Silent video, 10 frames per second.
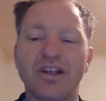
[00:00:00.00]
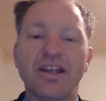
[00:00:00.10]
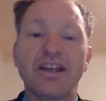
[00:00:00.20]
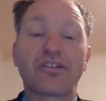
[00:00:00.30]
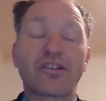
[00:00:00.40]

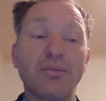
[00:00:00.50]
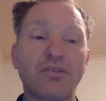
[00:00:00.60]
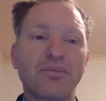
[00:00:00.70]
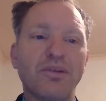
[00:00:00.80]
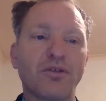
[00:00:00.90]
It seems
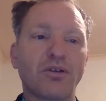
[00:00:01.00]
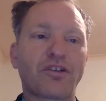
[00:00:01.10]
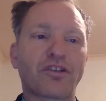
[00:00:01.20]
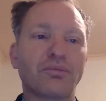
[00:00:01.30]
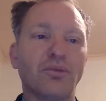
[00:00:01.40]
to be very
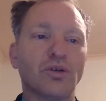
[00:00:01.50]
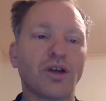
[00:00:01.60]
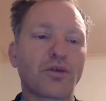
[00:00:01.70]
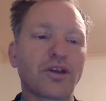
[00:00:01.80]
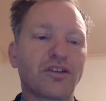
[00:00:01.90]
small. I
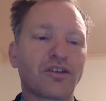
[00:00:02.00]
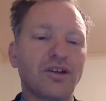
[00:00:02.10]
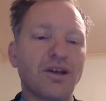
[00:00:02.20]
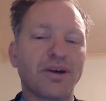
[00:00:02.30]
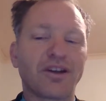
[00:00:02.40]
think it's
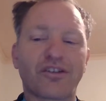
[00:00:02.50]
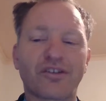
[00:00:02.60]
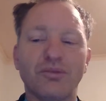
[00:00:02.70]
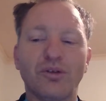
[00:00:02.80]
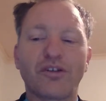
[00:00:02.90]
only about as
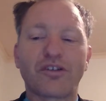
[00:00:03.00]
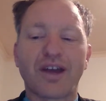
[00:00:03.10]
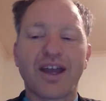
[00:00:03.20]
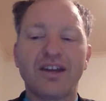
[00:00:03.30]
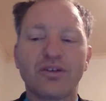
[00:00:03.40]
small as your
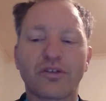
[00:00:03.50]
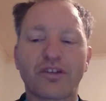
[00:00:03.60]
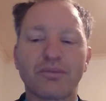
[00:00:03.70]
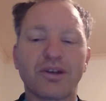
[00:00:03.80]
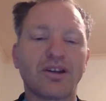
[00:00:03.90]
hand or
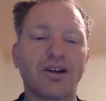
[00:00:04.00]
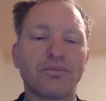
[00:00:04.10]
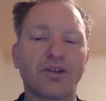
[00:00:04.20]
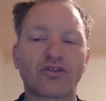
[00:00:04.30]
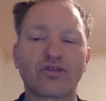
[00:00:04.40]
something, and I'm
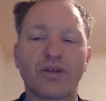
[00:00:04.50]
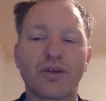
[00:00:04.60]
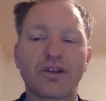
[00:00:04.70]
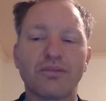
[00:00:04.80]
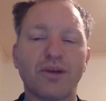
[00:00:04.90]
not sure. I
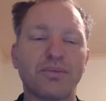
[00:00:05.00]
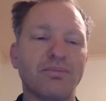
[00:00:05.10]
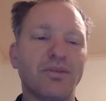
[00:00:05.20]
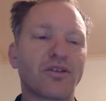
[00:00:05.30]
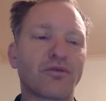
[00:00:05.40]
think it might be.
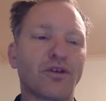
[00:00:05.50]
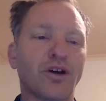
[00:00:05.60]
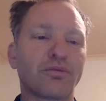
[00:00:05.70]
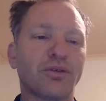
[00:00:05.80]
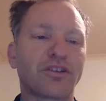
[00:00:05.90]
Is it
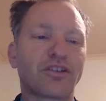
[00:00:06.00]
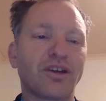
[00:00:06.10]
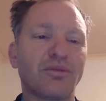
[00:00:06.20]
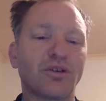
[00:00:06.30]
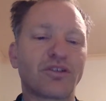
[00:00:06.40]
5 watts,
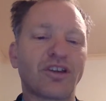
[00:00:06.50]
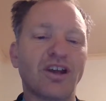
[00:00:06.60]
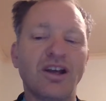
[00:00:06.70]
10 watts?